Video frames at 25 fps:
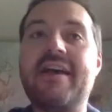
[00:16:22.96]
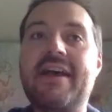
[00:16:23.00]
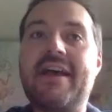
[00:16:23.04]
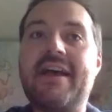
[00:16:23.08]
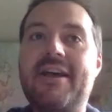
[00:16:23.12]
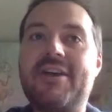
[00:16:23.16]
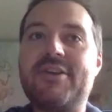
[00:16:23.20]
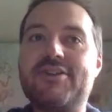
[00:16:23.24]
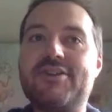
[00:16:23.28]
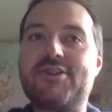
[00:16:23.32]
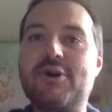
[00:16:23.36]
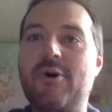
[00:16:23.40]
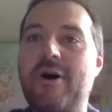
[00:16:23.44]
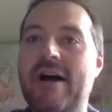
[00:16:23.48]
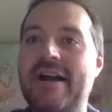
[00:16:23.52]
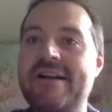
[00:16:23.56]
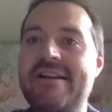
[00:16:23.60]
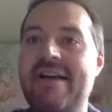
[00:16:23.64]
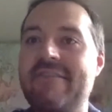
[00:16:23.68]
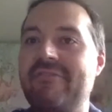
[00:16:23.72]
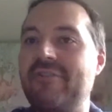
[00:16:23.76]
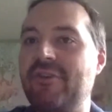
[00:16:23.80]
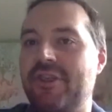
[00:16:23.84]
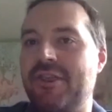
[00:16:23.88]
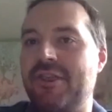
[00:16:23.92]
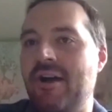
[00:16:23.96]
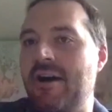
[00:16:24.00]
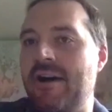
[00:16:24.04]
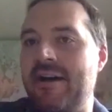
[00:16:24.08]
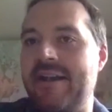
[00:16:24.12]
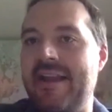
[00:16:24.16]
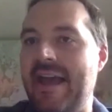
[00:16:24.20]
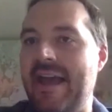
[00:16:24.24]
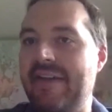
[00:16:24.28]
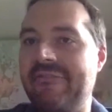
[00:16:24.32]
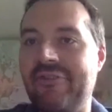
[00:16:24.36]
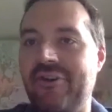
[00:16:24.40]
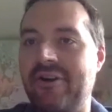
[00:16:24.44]
So I never
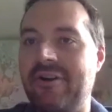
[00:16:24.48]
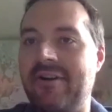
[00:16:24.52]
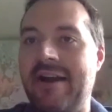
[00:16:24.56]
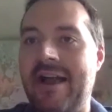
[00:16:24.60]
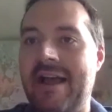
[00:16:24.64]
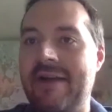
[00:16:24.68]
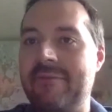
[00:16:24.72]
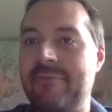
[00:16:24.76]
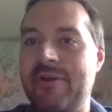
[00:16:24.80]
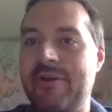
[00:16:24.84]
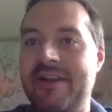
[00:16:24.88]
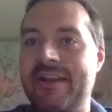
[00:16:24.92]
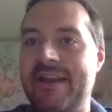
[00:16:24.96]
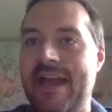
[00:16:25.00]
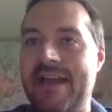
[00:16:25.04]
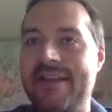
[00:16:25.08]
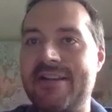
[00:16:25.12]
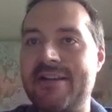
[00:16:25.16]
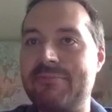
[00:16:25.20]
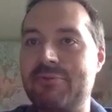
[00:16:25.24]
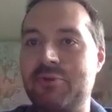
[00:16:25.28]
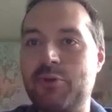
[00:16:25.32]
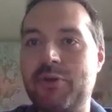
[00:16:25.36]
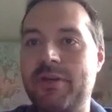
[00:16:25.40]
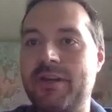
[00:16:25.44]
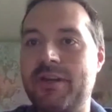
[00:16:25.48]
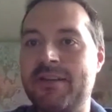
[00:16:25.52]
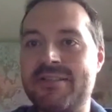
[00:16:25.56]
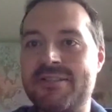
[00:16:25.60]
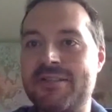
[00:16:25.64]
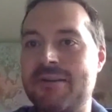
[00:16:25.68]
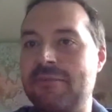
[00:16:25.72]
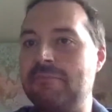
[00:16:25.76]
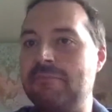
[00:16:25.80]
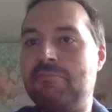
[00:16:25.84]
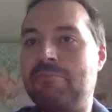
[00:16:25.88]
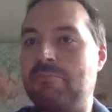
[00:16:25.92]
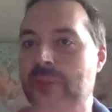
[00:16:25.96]
thought ever I would end up doing
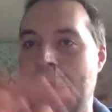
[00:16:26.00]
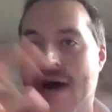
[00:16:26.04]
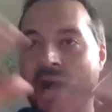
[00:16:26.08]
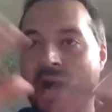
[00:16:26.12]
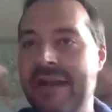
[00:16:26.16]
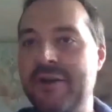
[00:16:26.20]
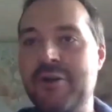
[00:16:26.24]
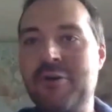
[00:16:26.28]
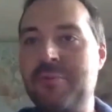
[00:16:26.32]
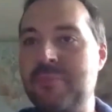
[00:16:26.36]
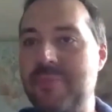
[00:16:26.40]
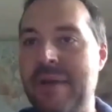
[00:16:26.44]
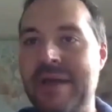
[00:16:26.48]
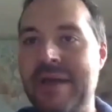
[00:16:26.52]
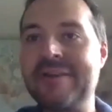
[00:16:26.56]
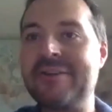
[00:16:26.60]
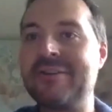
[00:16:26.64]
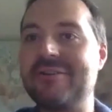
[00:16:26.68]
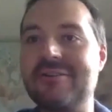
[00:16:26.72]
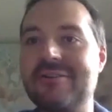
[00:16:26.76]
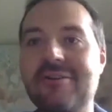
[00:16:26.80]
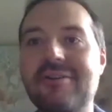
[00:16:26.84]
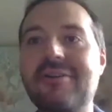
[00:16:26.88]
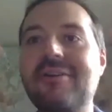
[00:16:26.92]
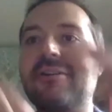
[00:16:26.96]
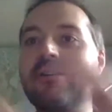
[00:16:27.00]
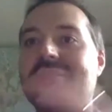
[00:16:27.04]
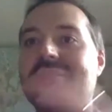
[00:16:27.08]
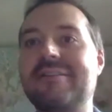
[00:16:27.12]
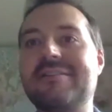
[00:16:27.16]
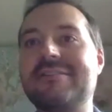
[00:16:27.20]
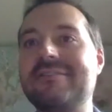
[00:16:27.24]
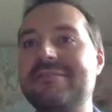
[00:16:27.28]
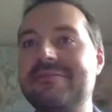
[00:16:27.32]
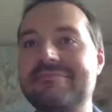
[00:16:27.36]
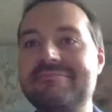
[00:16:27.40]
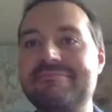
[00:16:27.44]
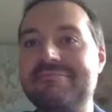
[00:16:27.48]
some biomedical
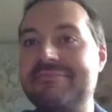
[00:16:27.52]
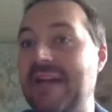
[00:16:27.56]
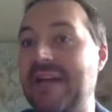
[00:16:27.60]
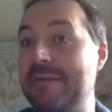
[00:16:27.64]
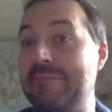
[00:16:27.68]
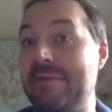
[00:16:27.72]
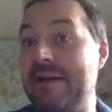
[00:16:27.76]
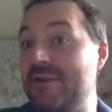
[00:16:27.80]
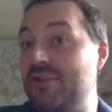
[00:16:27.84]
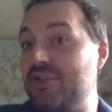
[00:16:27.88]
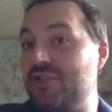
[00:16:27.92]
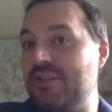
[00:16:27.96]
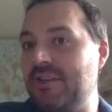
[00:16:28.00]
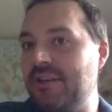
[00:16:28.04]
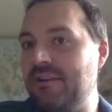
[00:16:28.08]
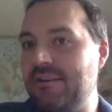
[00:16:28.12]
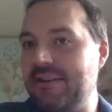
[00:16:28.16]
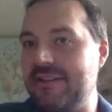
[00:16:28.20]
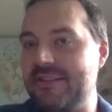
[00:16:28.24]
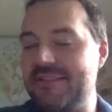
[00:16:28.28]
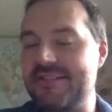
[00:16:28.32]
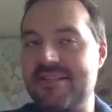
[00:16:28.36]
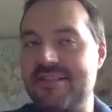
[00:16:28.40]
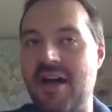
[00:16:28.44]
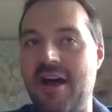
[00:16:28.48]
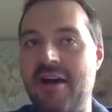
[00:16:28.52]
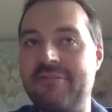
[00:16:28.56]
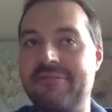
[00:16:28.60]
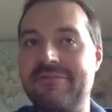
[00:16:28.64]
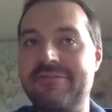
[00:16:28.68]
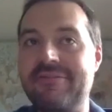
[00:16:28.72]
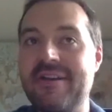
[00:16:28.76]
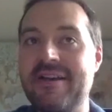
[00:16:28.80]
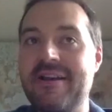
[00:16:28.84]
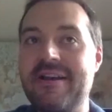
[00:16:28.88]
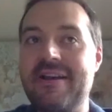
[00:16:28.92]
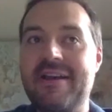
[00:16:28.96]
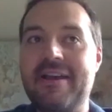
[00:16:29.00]
type engineering stuff.
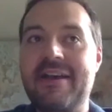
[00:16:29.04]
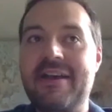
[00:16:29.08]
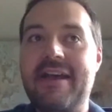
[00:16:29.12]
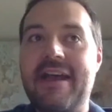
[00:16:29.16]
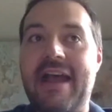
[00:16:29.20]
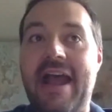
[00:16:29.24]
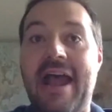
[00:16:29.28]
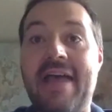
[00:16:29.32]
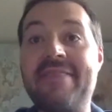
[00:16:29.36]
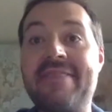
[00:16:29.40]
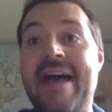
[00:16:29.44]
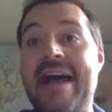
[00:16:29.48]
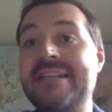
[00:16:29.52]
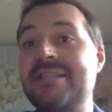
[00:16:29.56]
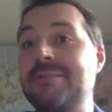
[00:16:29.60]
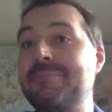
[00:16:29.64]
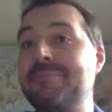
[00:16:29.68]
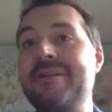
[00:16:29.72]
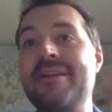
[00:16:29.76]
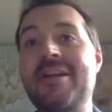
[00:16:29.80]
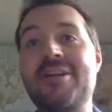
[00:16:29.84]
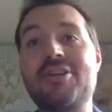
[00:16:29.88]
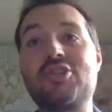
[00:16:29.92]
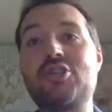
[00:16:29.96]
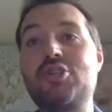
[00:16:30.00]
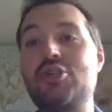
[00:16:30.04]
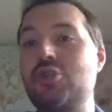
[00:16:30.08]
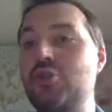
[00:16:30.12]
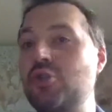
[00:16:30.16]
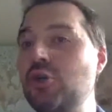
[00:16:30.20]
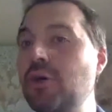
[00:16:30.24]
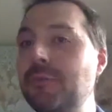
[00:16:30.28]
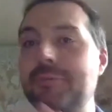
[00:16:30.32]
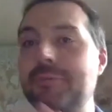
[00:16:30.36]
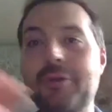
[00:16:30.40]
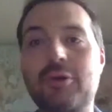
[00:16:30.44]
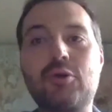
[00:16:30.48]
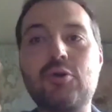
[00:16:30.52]
And that's a
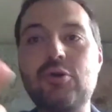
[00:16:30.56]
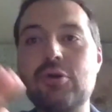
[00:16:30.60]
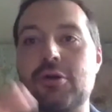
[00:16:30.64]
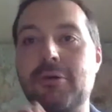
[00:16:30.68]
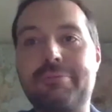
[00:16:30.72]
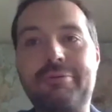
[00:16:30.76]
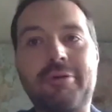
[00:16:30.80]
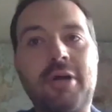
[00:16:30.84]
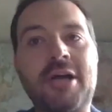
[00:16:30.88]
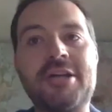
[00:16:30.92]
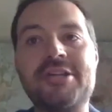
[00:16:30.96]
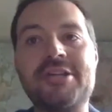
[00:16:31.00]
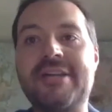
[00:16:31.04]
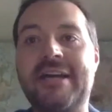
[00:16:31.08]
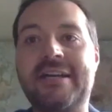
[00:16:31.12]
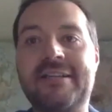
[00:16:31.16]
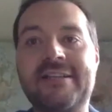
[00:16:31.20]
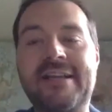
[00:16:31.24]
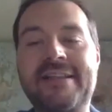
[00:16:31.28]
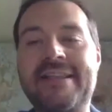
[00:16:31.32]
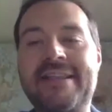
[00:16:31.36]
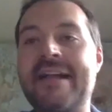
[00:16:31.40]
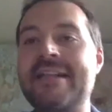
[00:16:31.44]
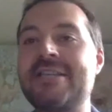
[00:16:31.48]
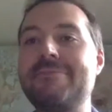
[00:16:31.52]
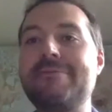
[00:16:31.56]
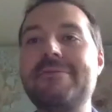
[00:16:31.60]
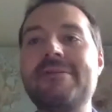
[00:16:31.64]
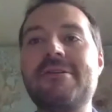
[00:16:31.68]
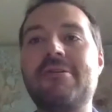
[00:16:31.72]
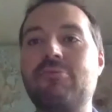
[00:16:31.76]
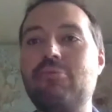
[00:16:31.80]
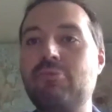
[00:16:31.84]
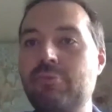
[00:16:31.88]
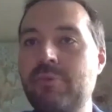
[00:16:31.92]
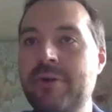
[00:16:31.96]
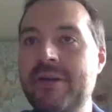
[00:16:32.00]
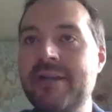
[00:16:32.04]
super cool project. Like that's been a
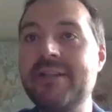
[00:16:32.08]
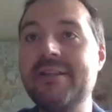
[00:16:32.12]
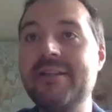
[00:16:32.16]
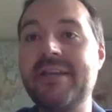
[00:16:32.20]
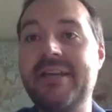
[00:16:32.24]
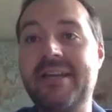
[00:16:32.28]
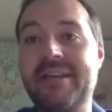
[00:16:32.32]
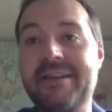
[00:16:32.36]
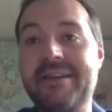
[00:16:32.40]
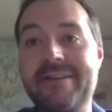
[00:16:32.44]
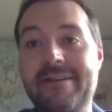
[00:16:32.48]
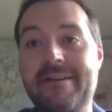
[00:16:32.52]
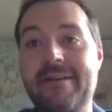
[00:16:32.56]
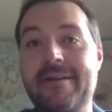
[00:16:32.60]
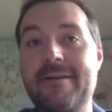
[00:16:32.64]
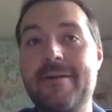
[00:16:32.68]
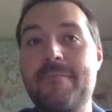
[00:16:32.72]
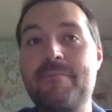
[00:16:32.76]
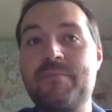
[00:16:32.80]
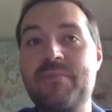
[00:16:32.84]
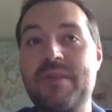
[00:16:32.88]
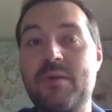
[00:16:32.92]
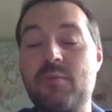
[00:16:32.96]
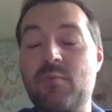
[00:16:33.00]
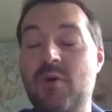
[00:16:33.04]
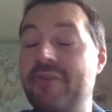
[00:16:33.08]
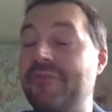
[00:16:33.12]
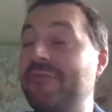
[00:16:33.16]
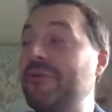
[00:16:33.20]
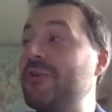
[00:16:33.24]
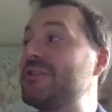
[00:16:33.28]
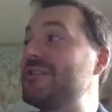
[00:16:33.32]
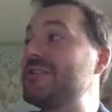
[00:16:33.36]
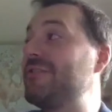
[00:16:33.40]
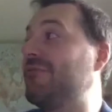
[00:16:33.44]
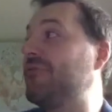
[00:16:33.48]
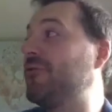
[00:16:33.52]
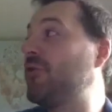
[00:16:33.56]
really, well,
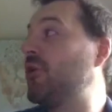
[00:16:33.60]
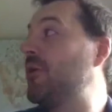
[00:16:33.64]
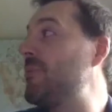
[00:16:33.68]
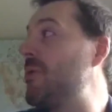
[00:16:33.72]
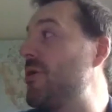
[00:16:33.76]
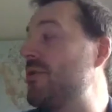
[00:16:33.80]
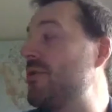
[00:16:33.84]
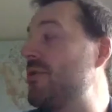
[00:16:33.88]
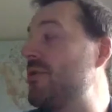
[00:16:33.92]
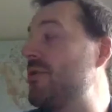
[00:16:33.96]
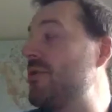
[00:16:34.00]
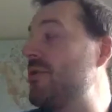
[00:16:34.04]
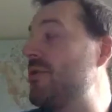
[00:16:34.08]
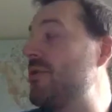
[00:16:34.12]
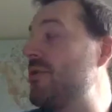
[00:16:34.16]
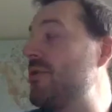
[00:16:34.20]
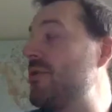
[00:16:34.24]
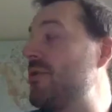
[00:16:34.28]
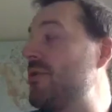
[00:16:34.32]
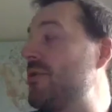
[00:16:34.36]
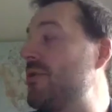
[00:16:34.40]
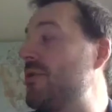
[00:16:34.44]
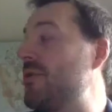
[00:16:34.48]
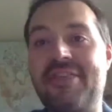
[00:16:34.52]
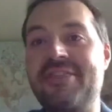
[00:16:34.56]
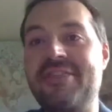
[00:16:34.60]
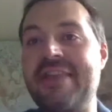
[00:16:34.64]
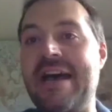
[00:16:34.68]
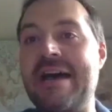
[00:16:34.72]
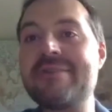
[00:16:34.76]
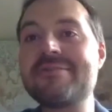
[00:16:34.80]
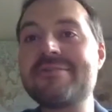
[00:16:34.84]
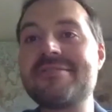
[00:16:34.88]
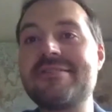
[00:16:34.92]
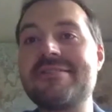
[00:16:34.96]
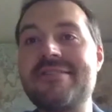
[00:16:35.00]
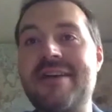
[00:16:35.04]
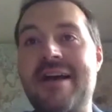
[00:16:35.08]
first and foremost, it's about
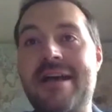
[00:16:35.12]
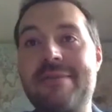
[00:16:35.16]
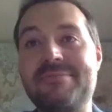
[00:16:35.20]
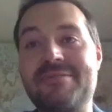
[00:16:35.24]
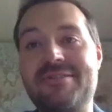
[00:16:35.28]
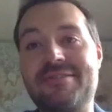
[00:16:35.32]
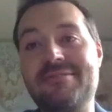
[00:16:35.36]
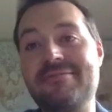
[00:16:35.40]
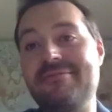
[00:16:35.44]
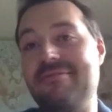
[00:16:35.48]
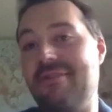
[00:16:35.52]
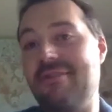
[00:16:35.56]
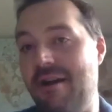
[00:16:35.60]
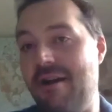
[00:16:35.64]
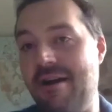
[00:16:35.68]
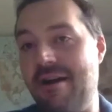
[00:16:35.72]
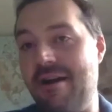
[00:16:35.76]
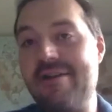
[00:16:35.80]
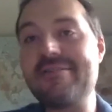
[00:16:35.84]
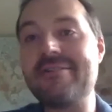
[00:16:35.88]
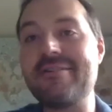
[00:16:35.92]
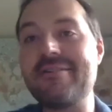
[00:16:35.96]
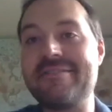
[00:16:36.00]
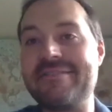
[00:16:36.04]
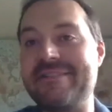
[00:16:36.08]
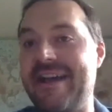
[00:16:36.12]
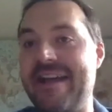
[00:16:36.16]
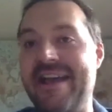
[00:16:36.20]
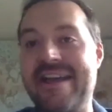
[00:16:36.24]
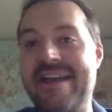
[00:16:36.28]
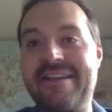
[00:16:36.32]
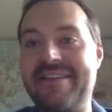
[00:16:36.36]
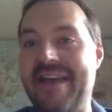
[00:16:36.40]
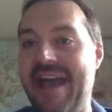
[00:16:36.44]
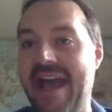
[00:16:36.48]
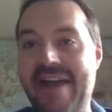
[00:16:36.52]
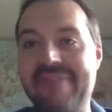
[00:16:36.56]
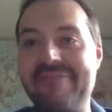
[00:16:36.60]
1,000 times harder than
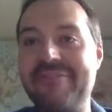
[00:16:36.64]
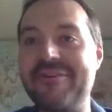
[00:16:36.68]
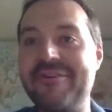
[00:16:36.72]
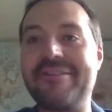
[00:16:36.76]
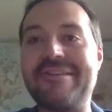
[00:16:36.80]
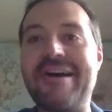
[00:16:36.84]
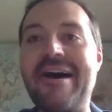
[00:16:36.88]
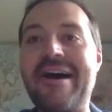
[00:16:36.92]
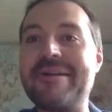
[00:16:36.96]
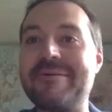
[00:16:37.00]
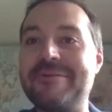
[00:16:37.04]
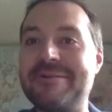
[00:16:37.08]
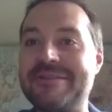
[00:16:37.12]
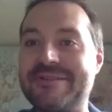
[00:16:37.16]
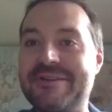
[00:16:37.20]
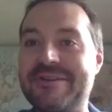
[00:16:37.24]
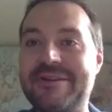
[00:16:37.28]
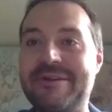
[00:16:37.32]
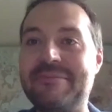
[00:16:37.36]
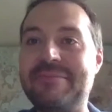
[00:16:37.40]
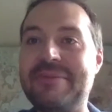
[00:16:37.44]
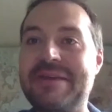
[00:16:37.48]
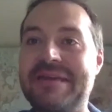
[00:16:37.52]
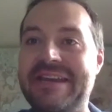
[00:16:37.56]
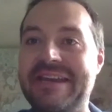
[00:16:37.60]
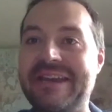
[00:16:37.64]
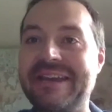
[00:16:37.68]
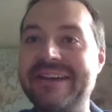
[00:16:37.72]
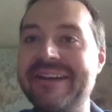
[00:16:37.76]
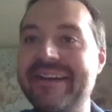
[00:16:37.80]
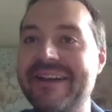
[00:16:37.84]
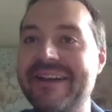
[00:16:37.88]
I ever thought it was going to be.